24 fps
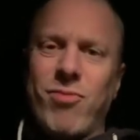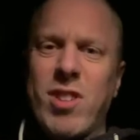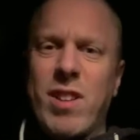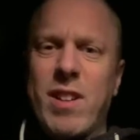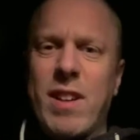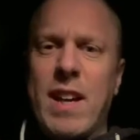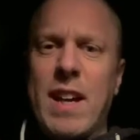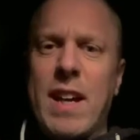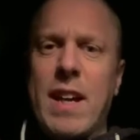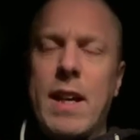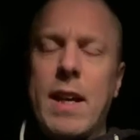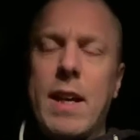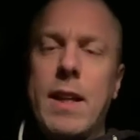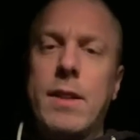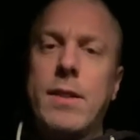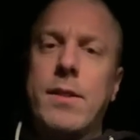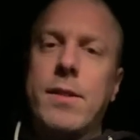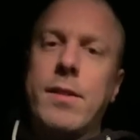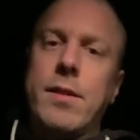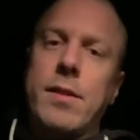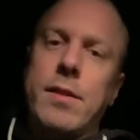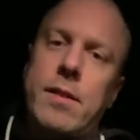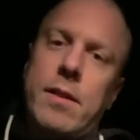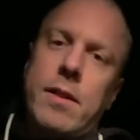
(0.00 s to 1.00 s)
and
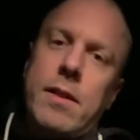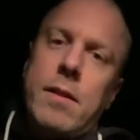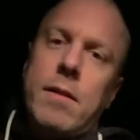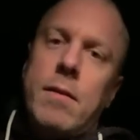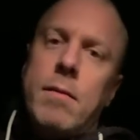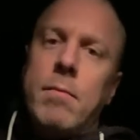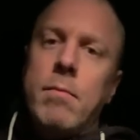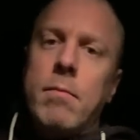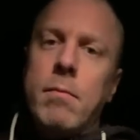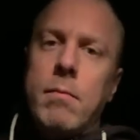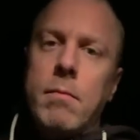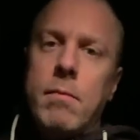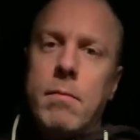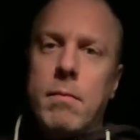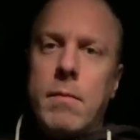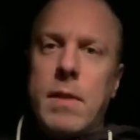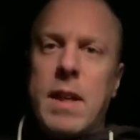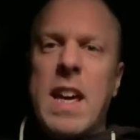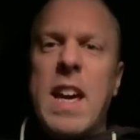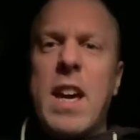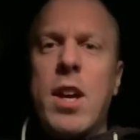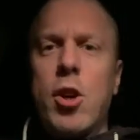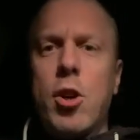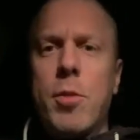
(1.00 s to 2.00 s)
it's
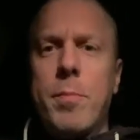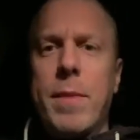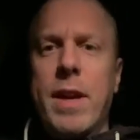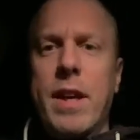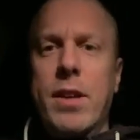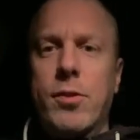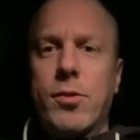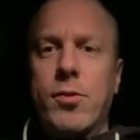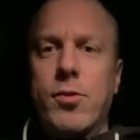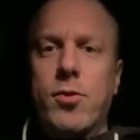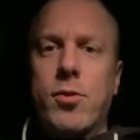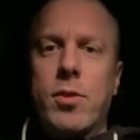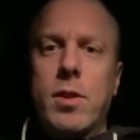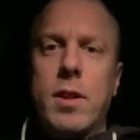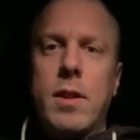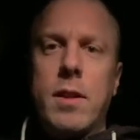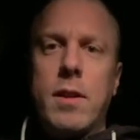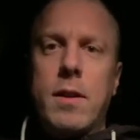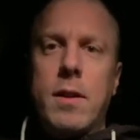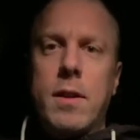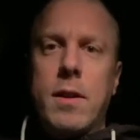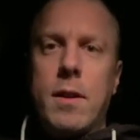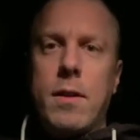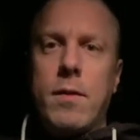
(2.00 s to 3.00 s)
hit or miss.
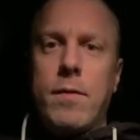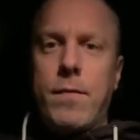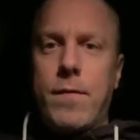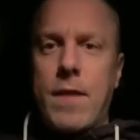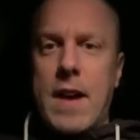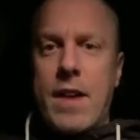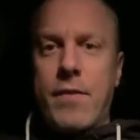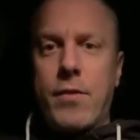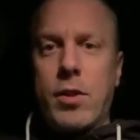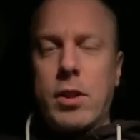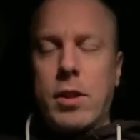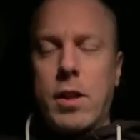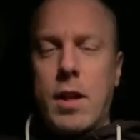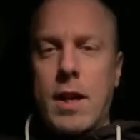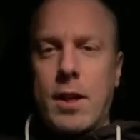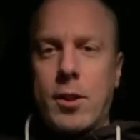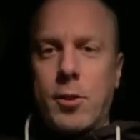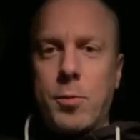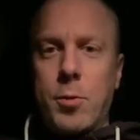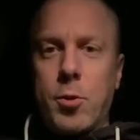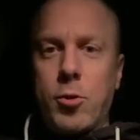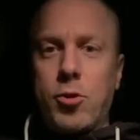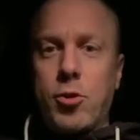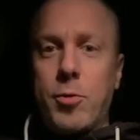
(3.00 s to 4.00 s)
Five o'clock
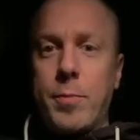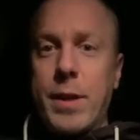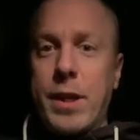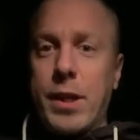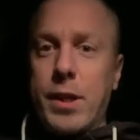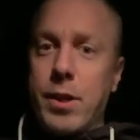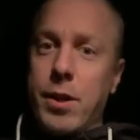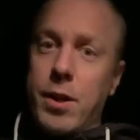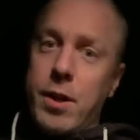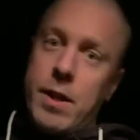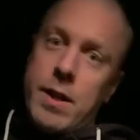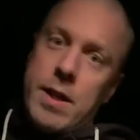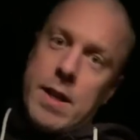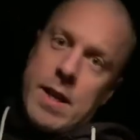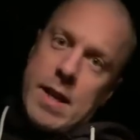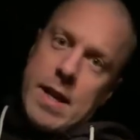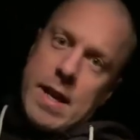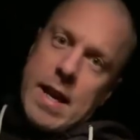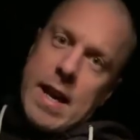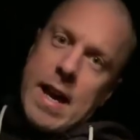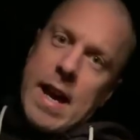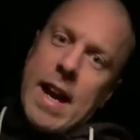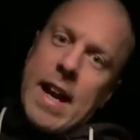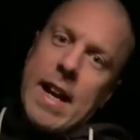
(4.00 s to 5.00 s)
supposed to be good.
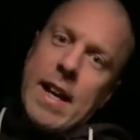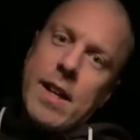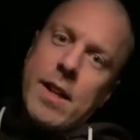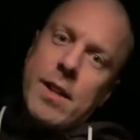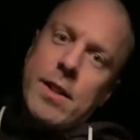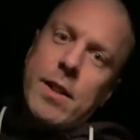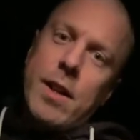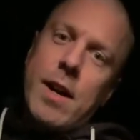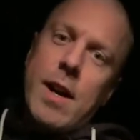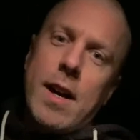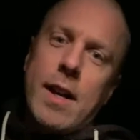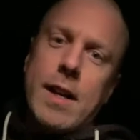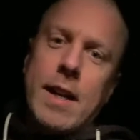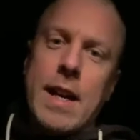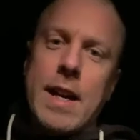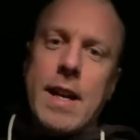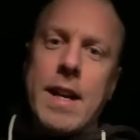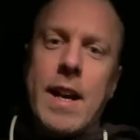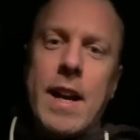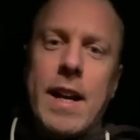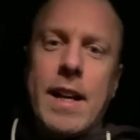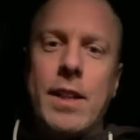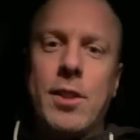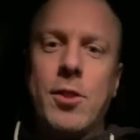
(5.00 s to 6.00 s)
Eight o'clock at
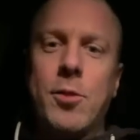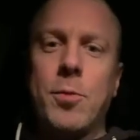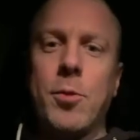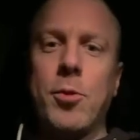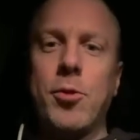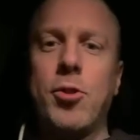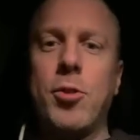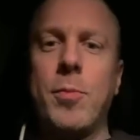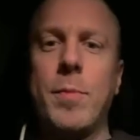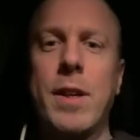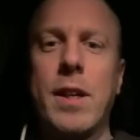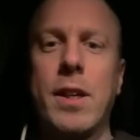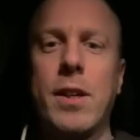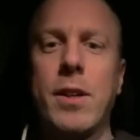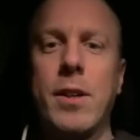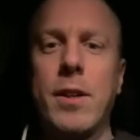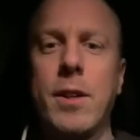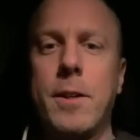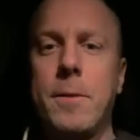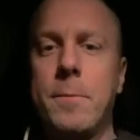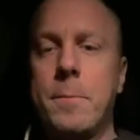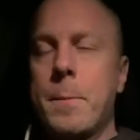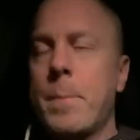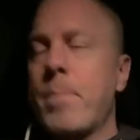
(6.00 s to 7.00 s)
night supposed to be
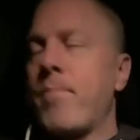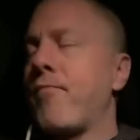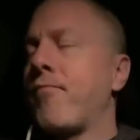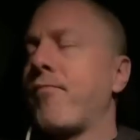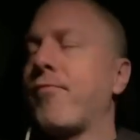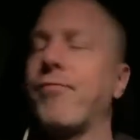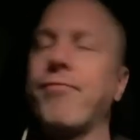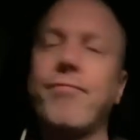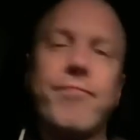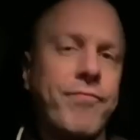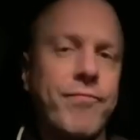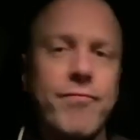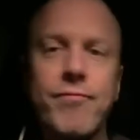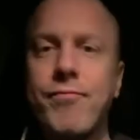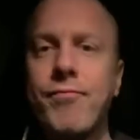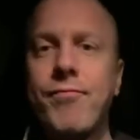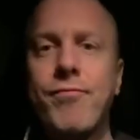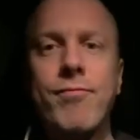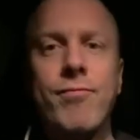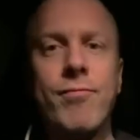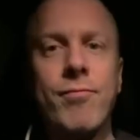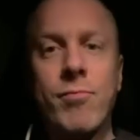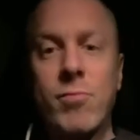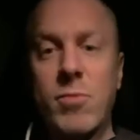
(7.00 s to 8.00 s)
good.
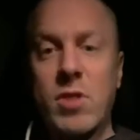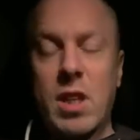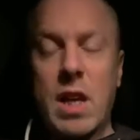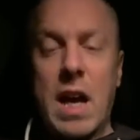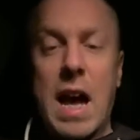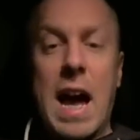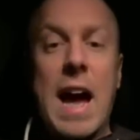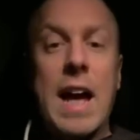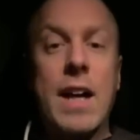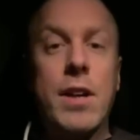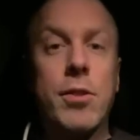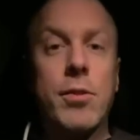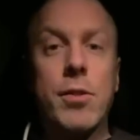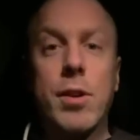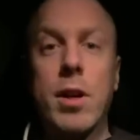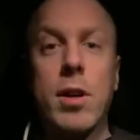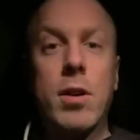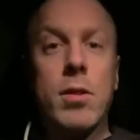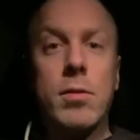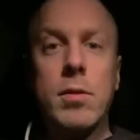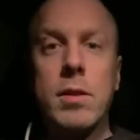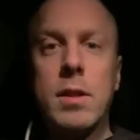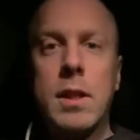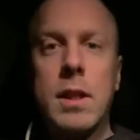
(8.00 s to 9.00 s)
I don't
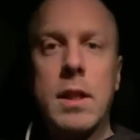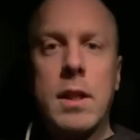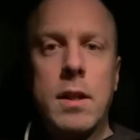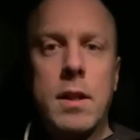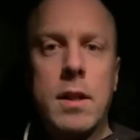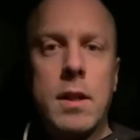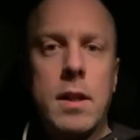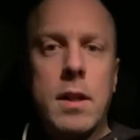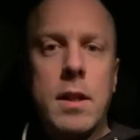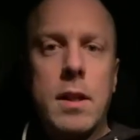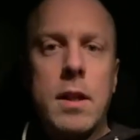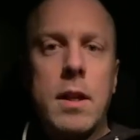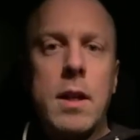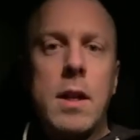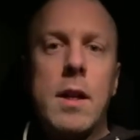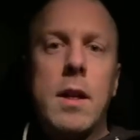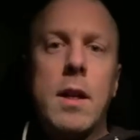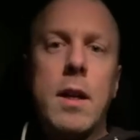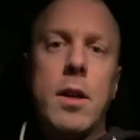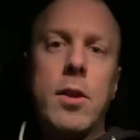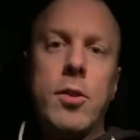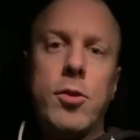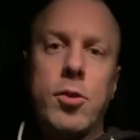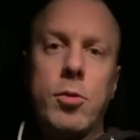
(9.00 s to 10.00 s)
know.
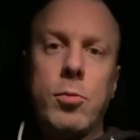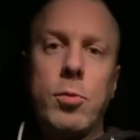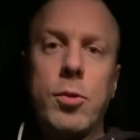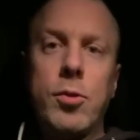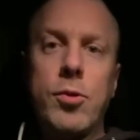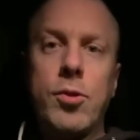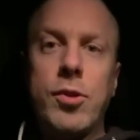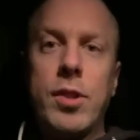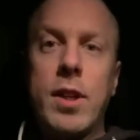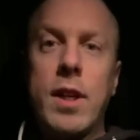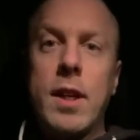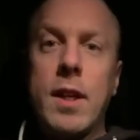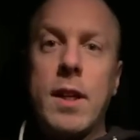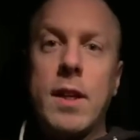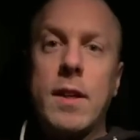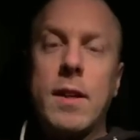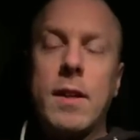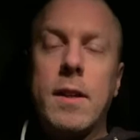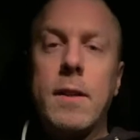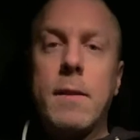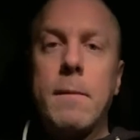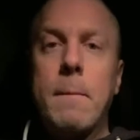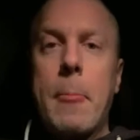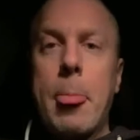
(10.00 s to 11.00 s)
So we'll see.
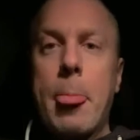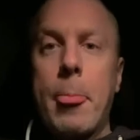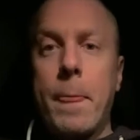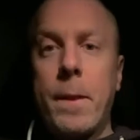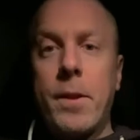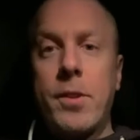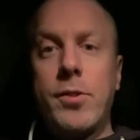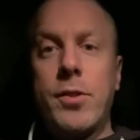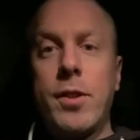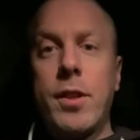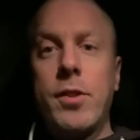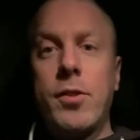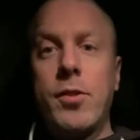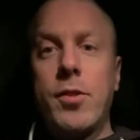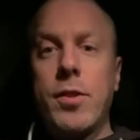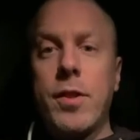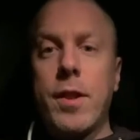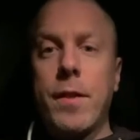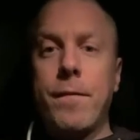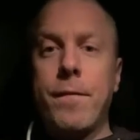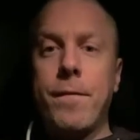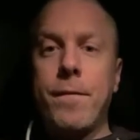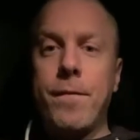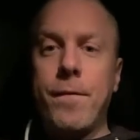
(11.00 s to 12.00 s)
This is
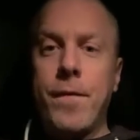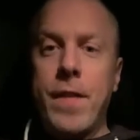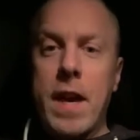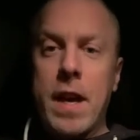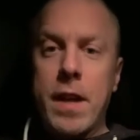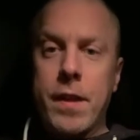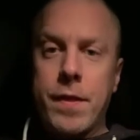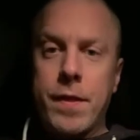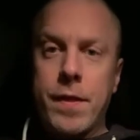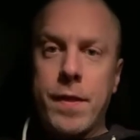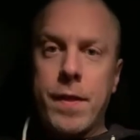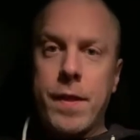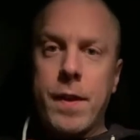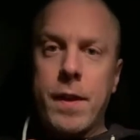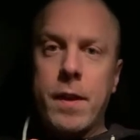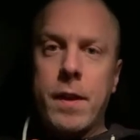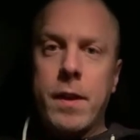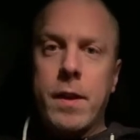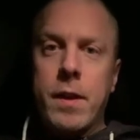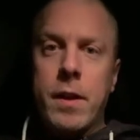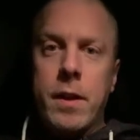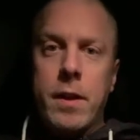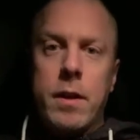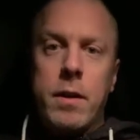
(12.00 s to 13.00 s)
the fifth
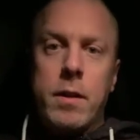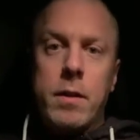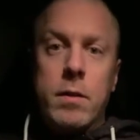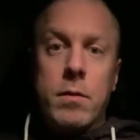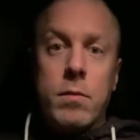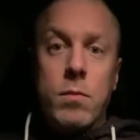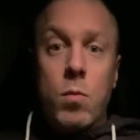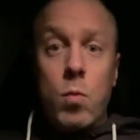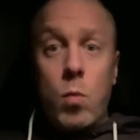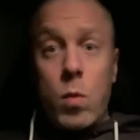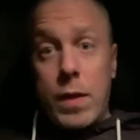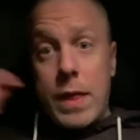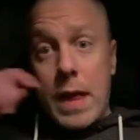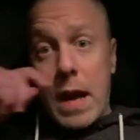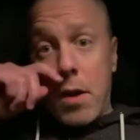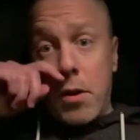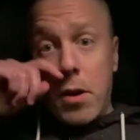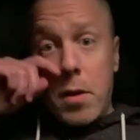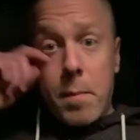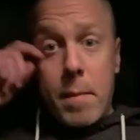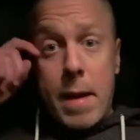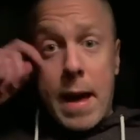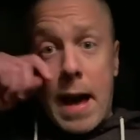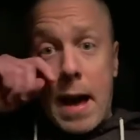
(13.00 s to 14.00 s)
without
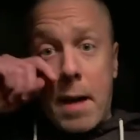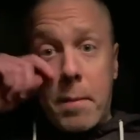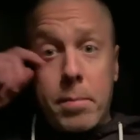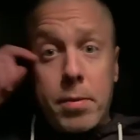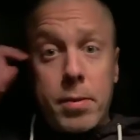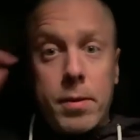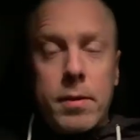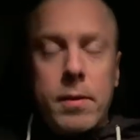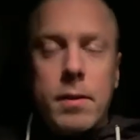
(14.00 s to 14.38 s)
a map